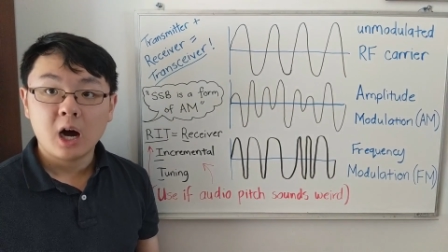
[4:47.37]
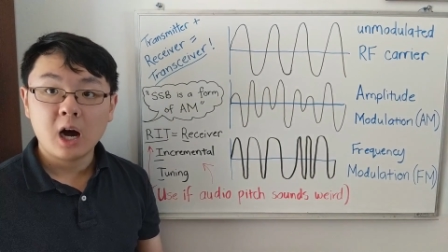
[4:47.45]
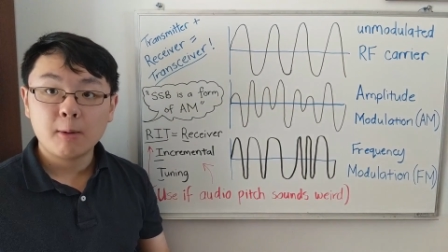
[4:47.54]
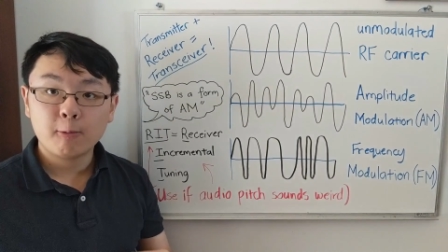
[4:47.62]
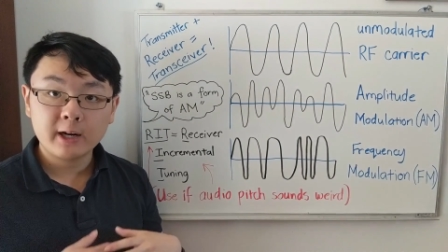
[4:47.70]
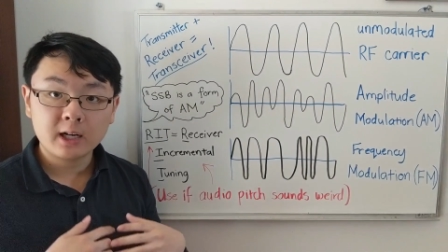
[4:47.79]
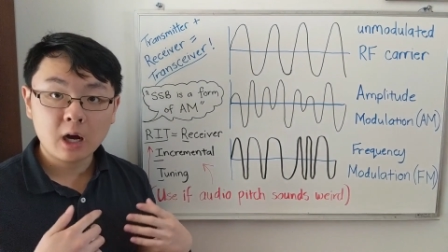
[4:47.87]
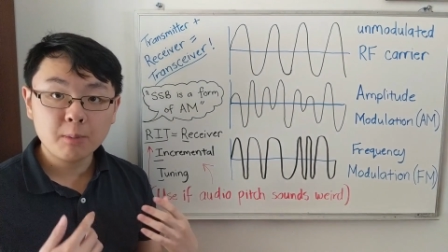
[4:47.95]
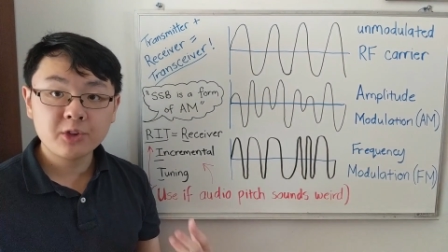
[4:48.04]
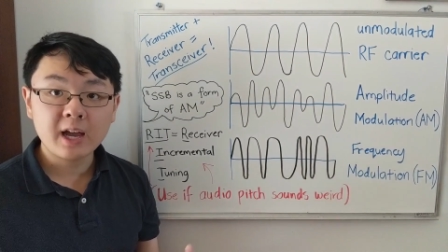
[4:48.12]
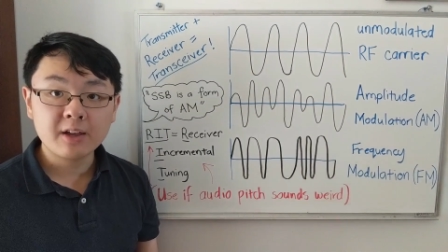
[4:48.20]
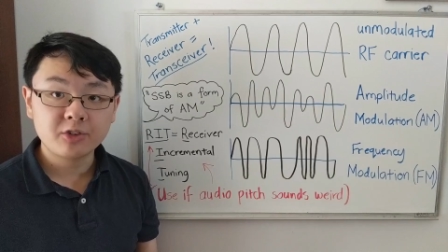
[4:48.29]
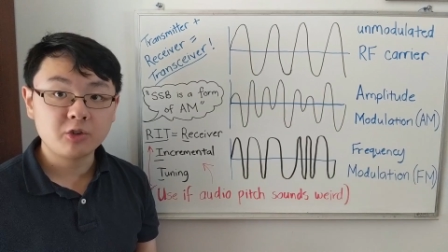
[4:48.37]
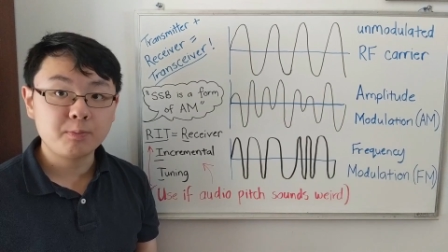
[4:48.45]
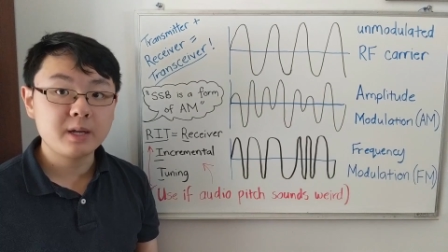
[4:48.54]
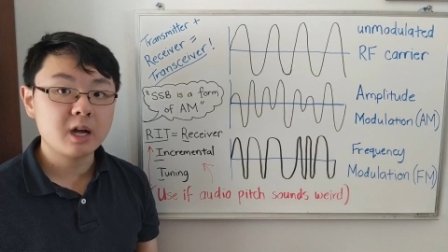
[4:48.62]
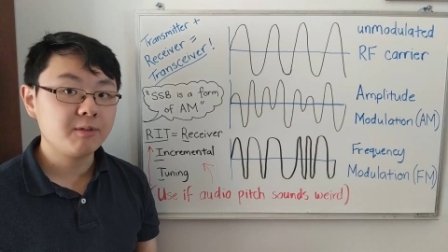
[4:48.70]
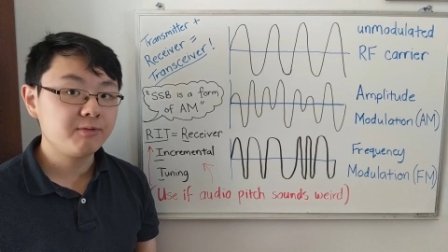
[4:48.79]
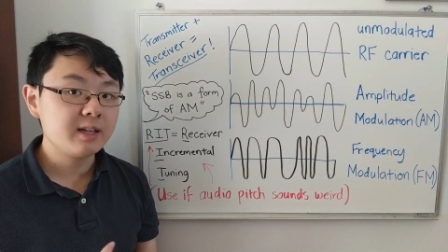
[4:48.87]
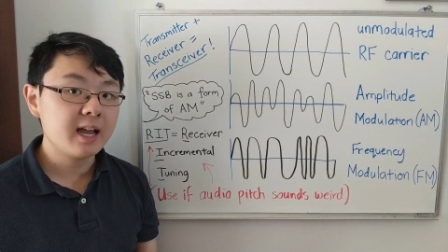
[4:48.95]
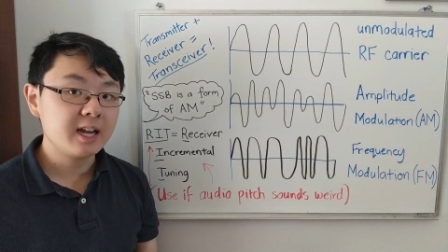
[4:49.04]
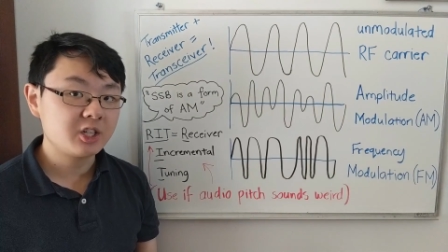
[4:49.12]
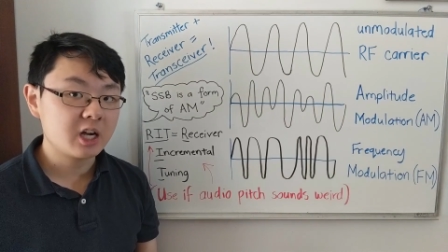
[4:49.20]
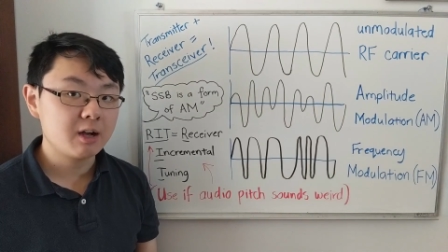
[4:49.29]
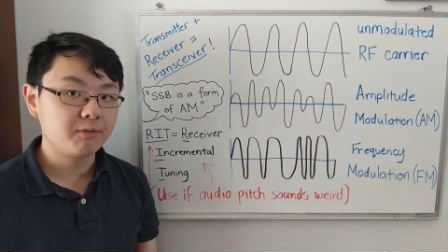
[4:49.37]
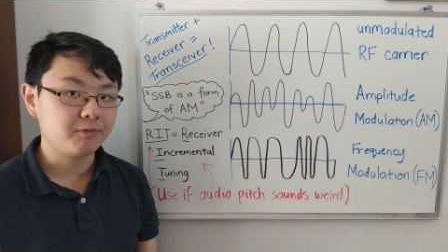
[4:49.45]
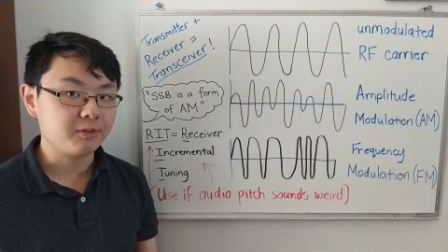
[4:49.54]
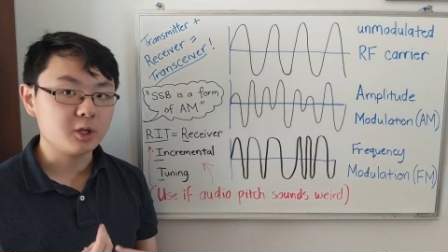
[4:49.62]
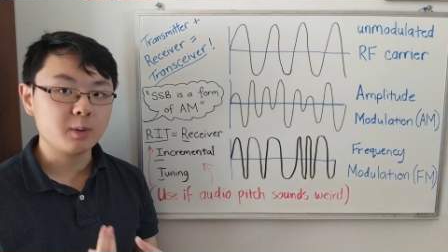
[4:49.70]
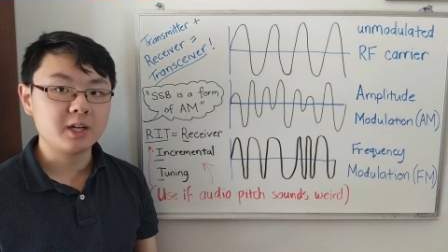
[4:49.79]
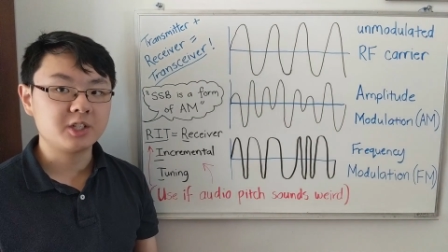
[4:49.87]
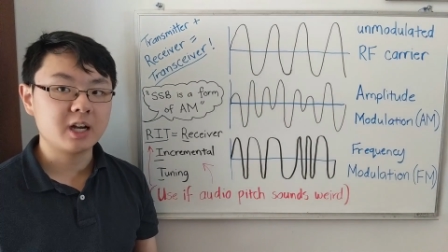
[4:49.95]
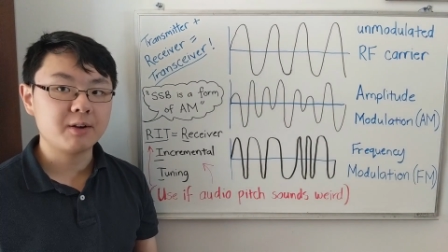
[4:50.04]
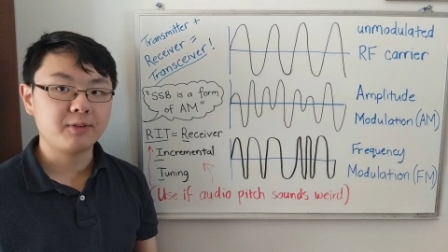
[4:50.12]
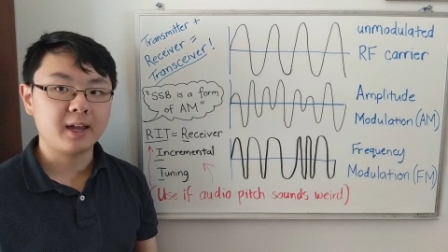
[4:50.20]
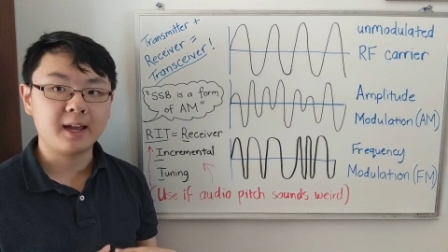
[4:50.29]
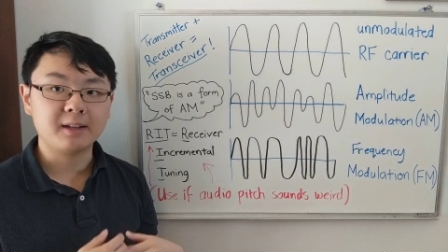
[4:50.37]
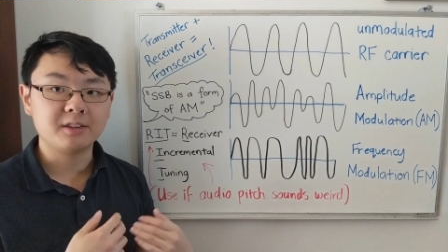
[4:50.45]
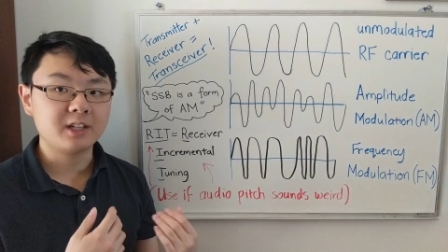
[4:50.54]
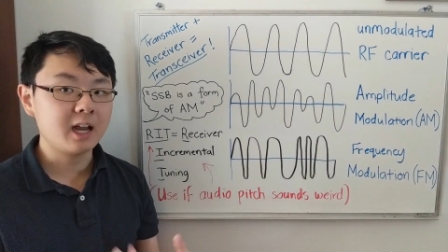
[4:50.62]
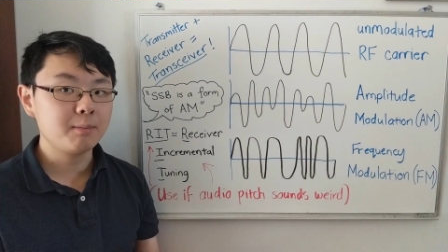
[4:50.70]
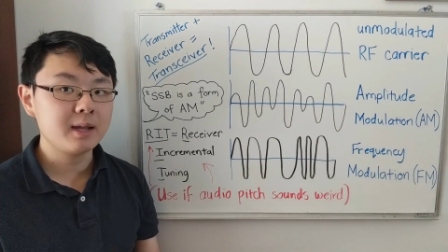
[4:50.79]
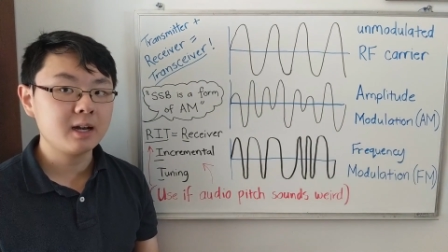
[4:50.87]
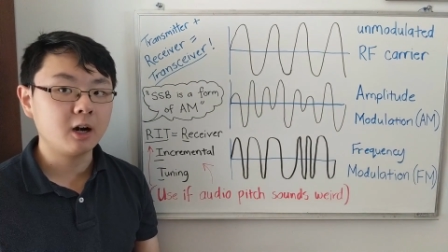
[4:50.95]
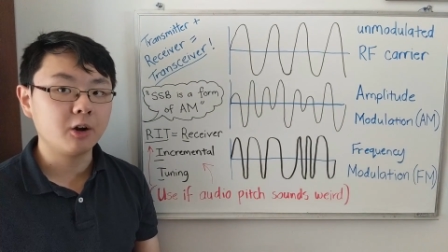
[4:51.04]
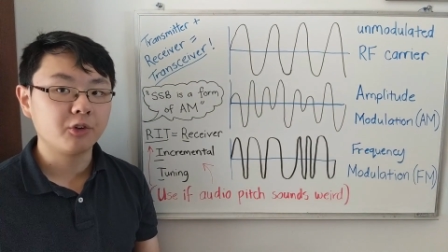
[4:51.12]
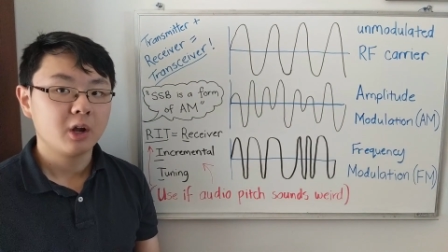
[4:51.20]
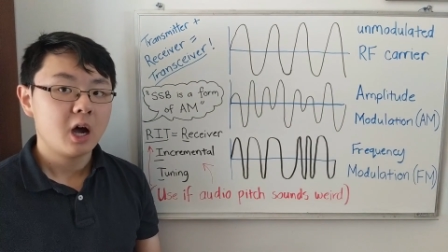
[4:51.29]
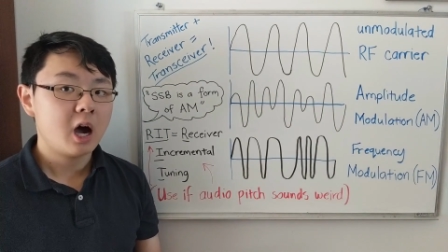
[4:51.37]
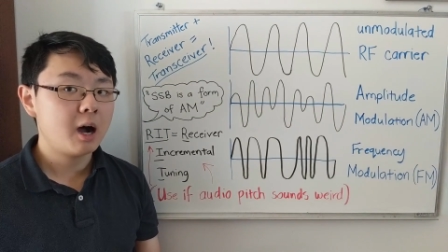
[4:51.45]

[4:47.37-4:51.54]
When it comes to SSB on VHF, UHF, and 10 meters,